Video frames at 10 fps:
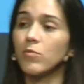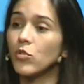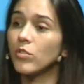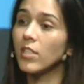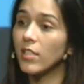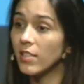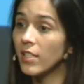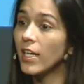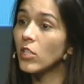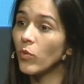to the
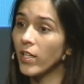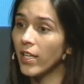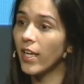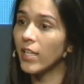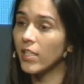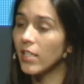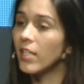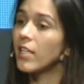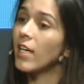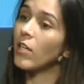gateway layer.
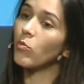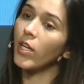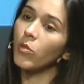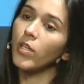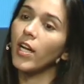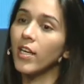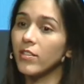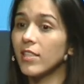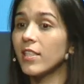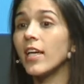And when we are
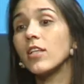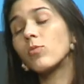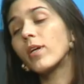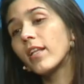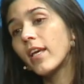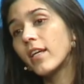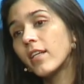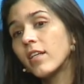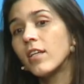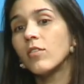on the gateway layer,